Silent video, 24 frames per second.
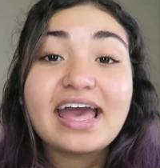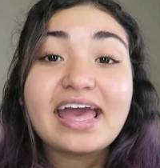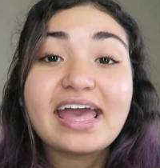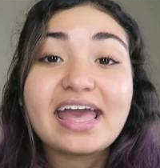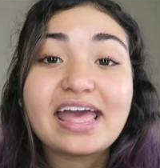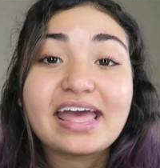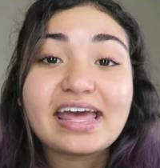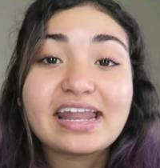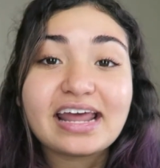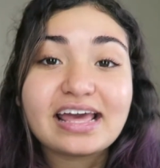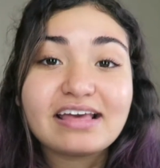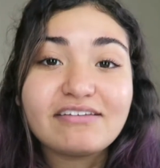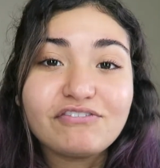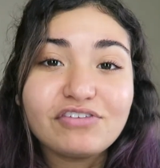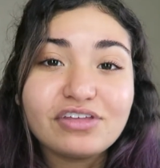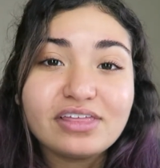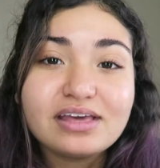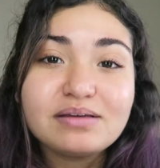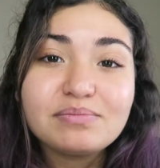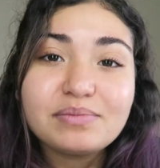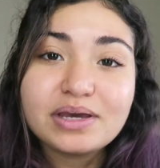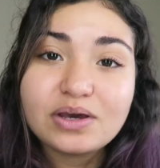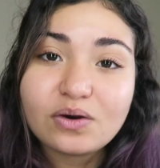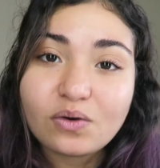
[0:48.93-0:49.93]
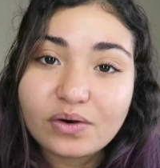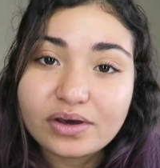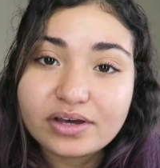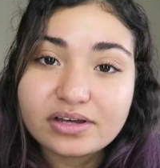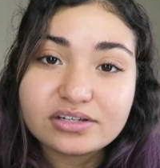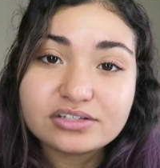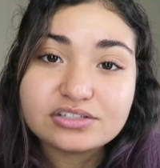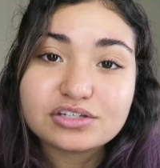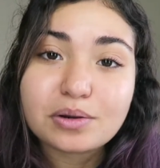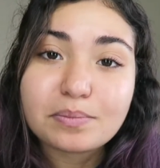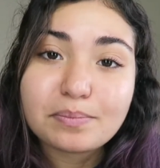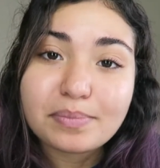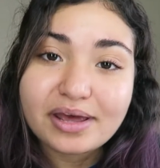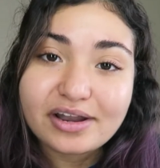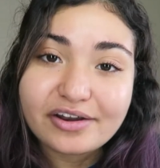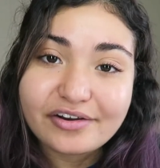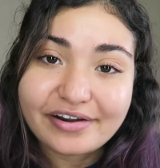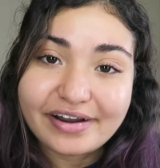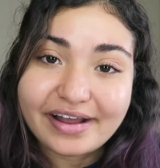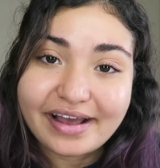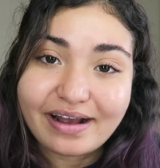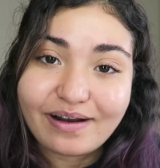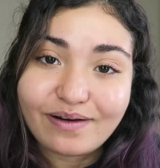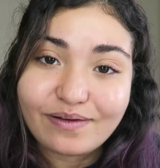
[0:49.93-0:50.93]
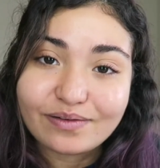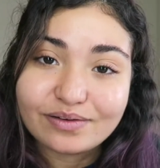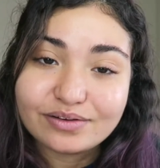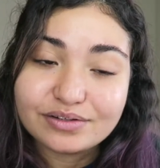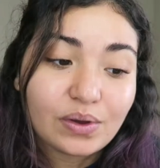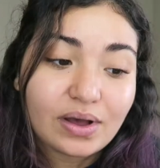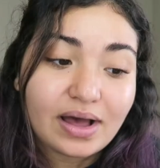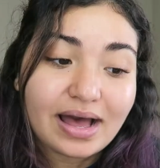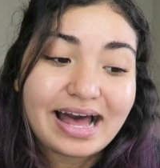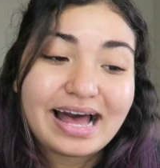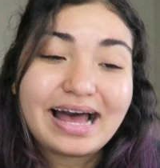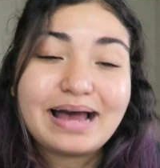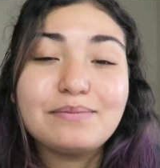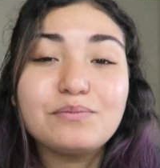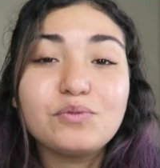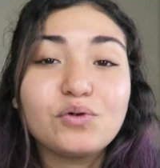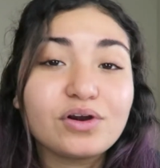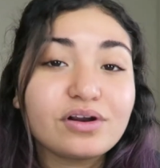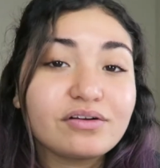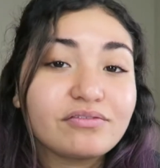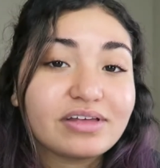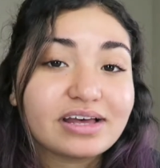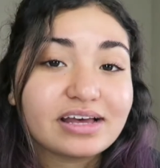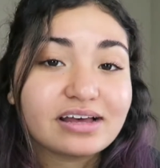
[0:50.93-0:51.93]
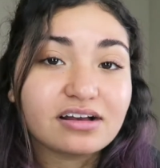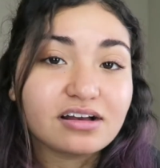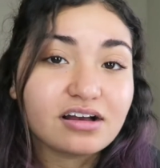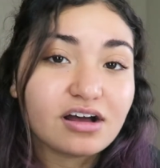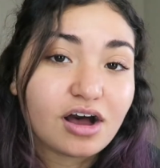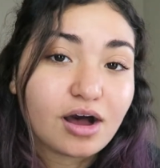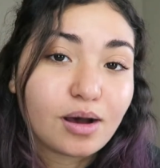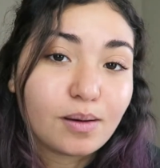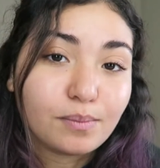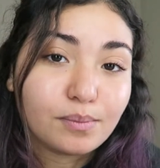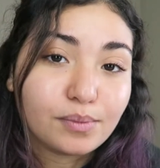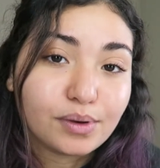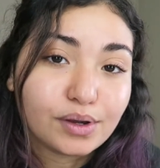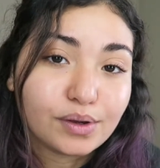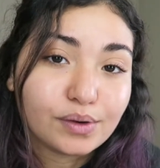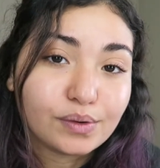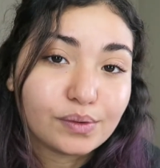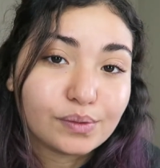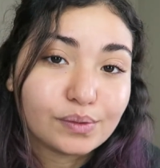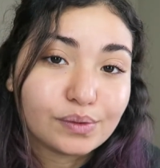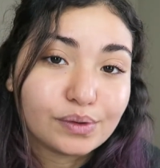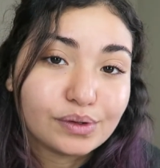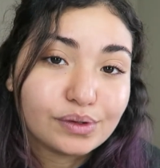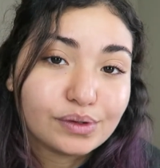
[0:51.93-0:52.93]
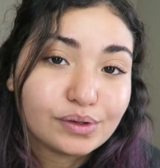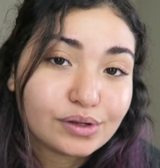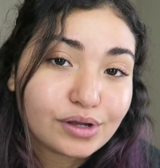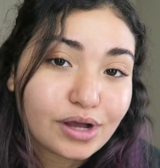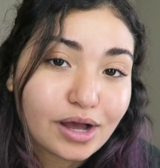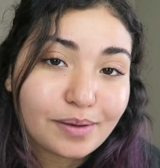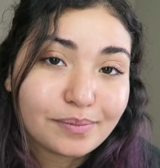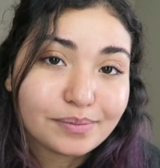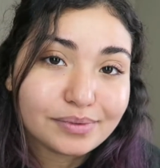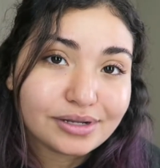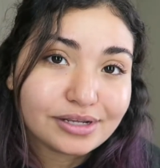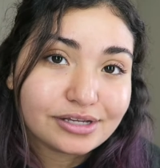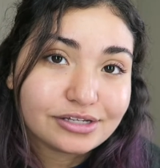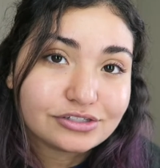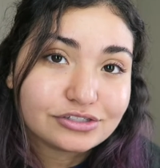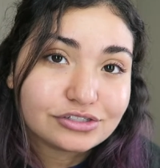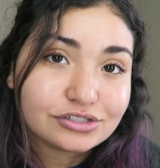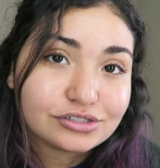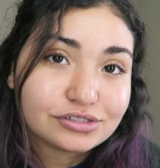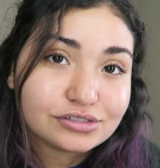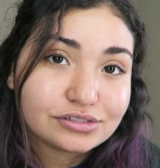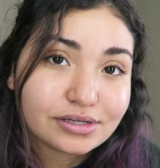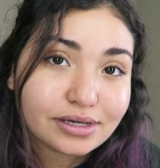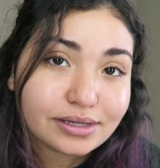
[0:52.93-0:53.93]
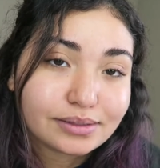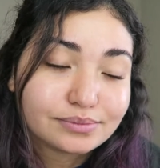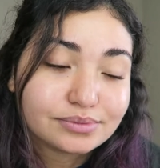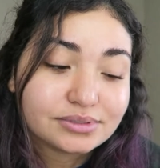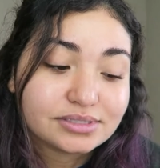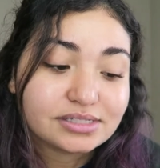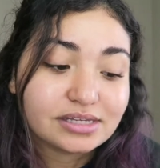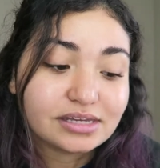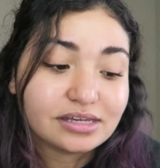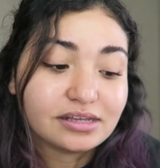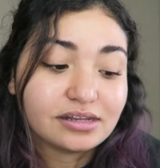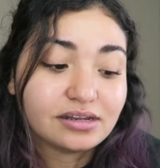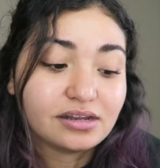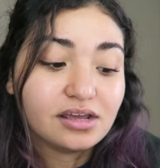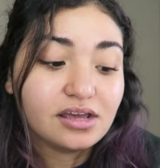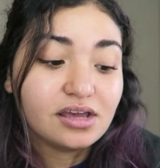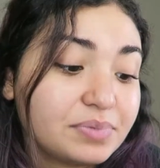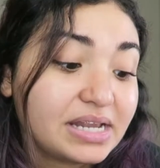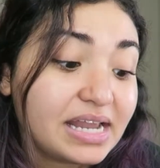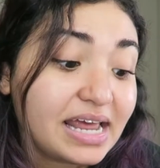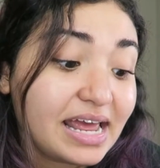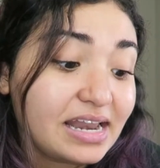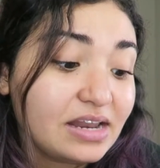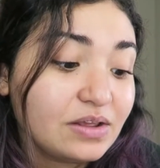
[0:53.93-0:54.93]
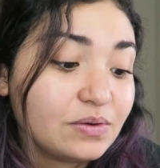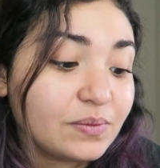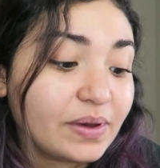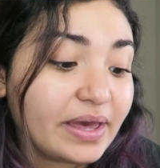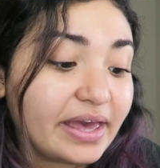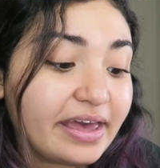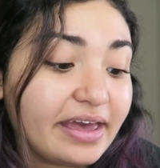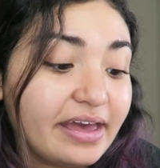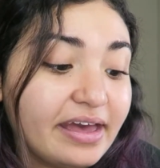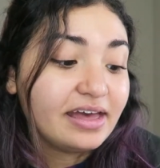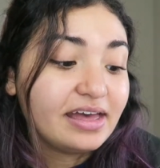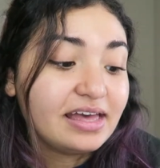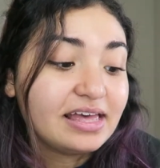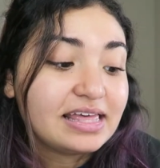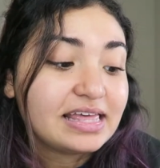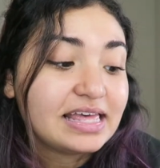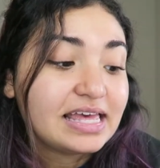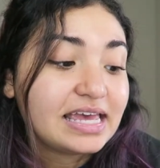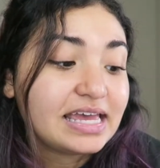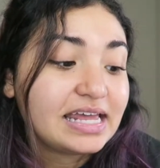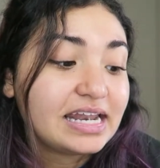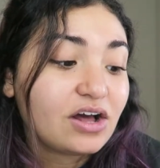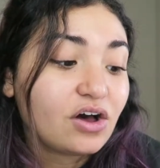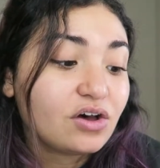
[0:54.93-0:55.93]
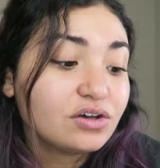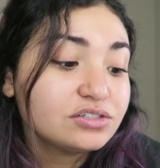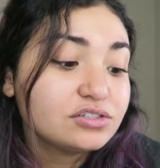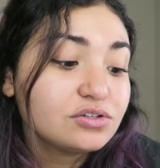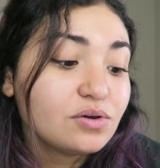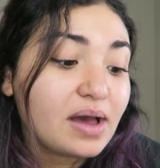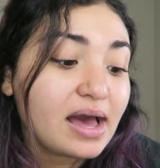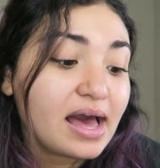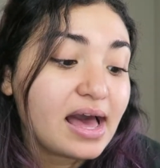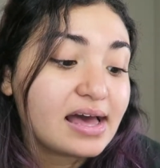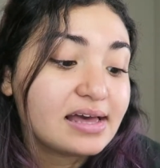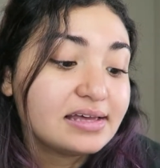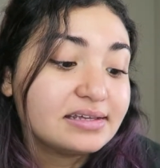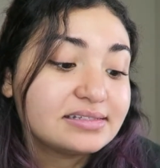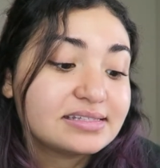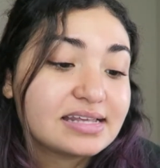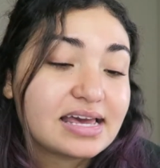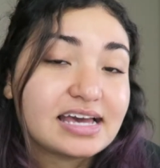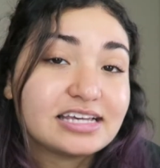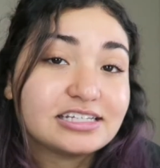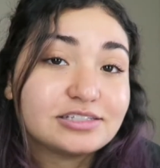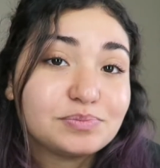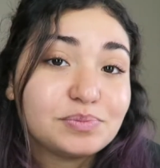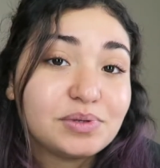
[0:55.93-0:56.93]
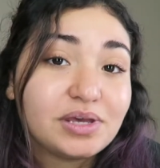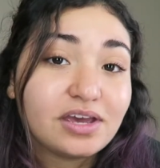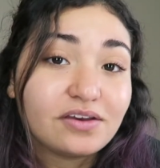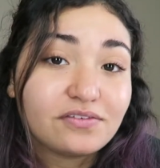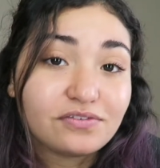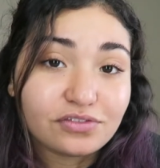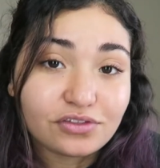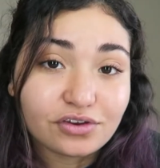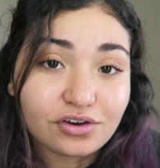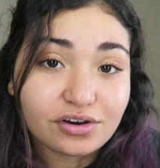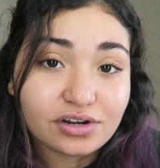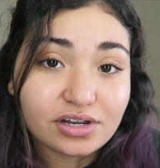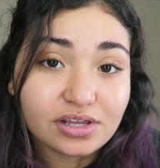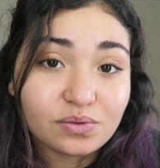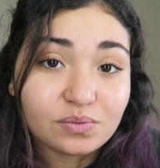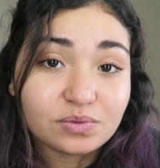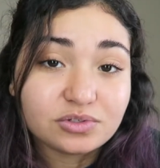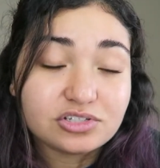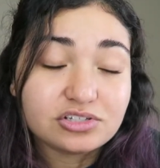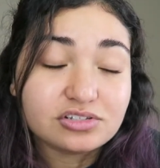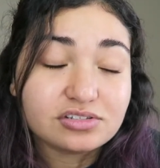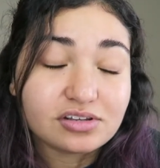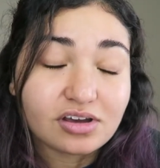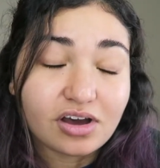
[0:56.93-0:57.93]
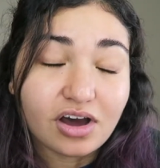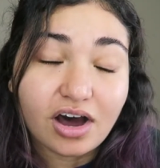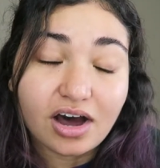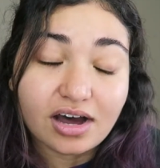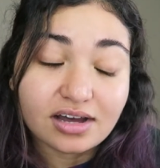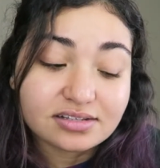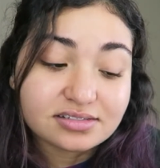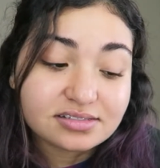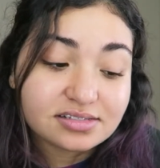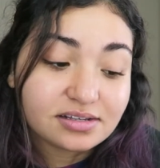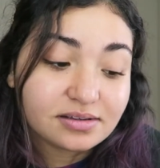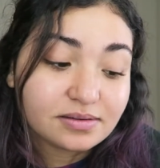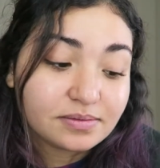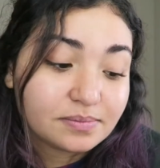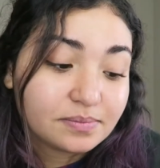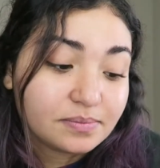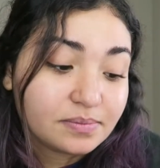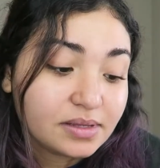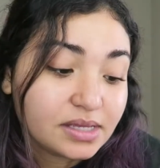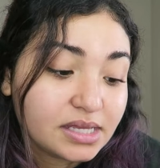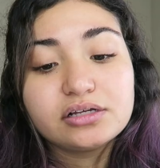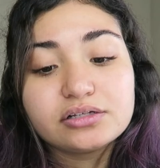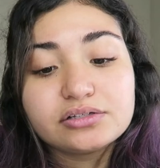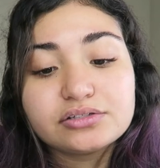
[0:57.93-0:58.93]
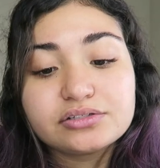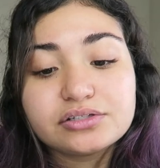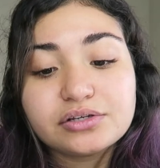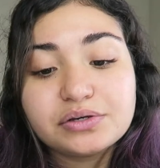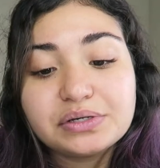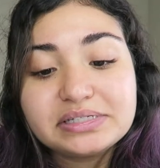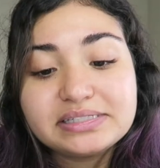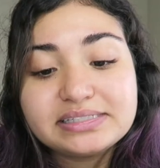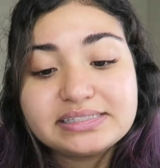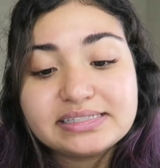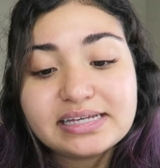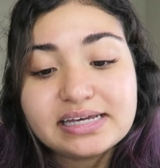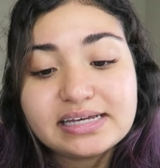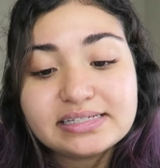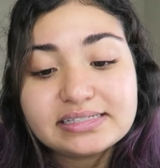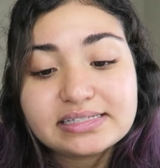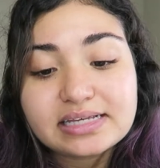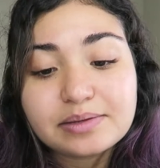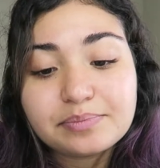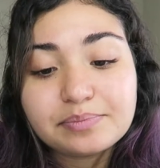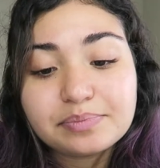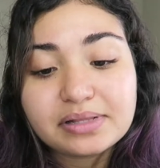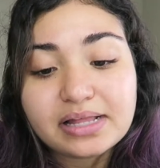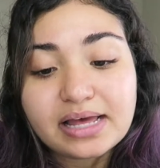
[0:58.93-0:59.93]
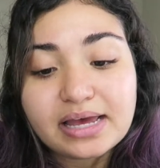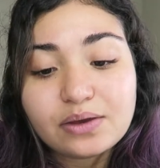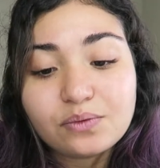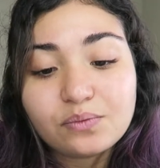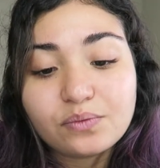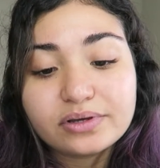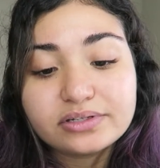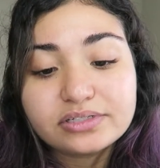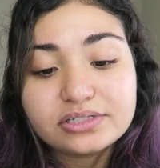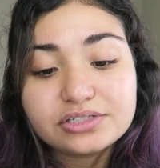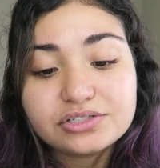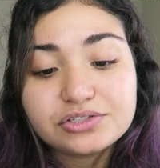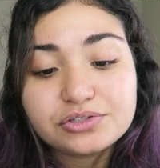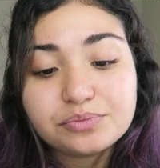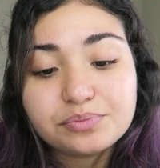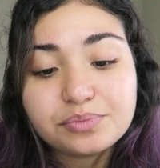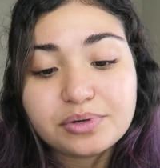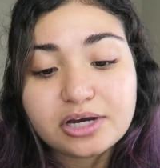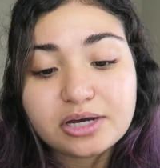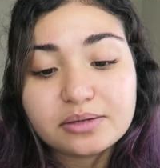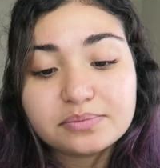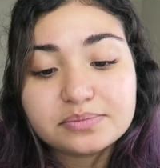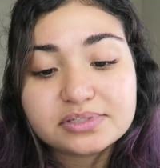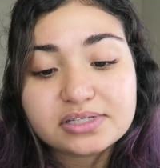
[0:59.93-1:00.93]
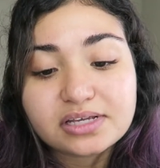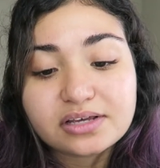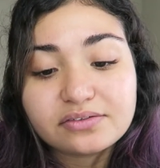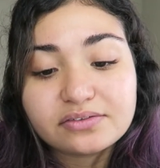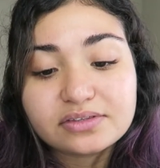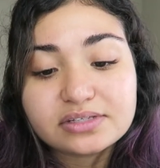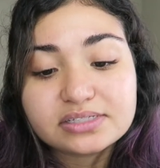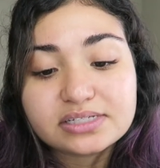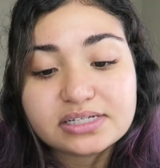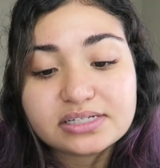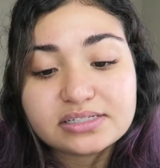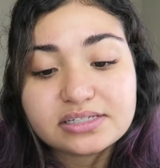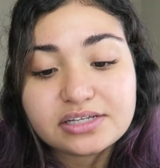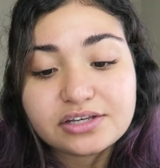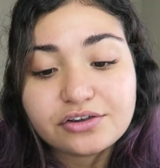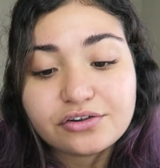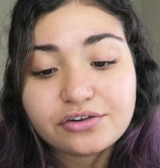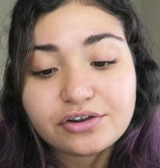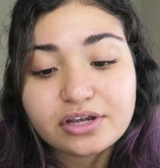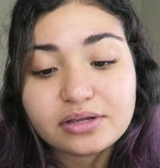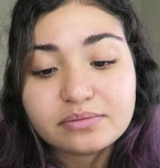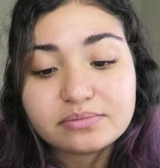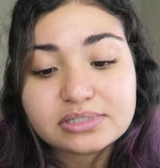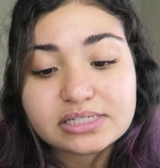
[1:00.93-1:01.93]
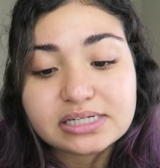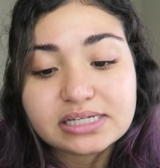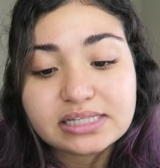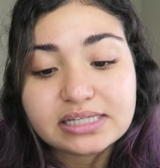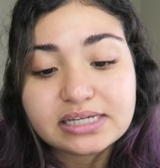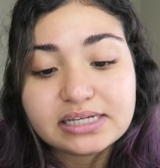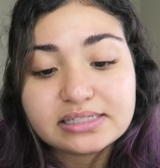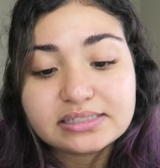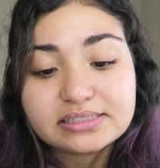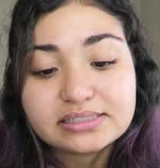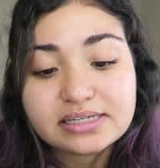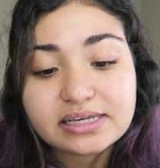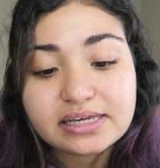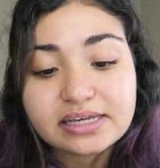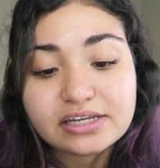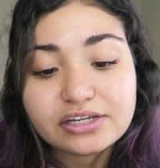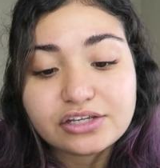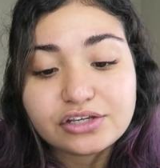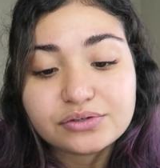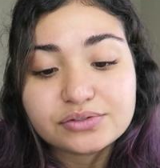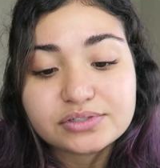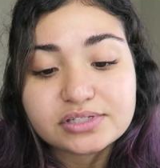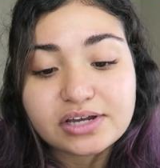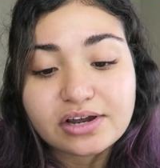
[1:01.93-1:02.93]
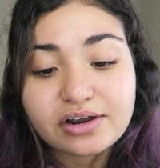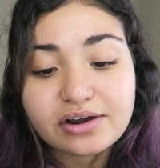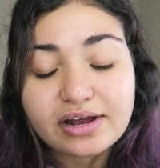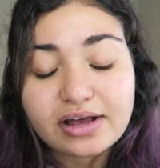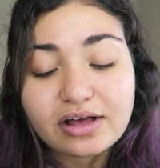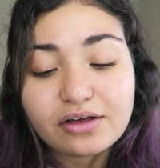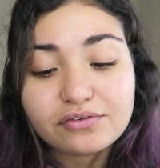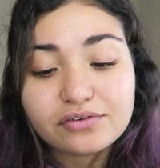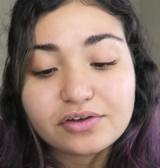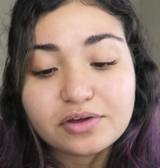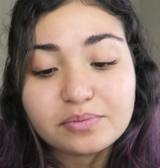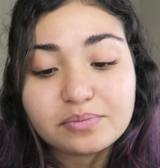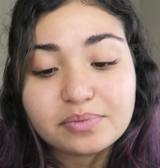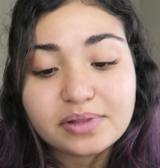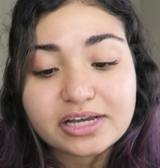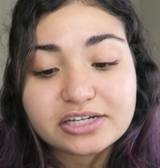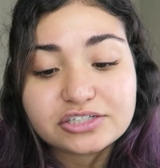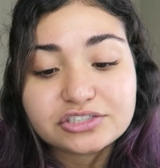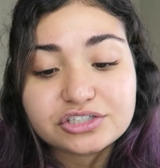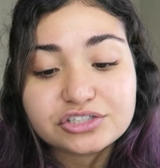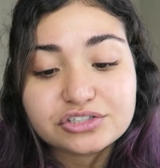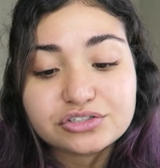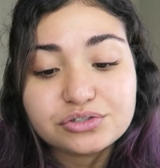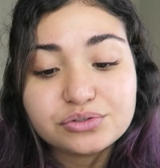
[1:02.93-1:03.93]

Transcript: And I feel like my oils are better now. I'm more of like a combination type skin. But anyway, it also has SPF 30, which is awesome. So it says apply 1 to 2 pumps of the CC cream to clean skin using our e.l.f. Complexion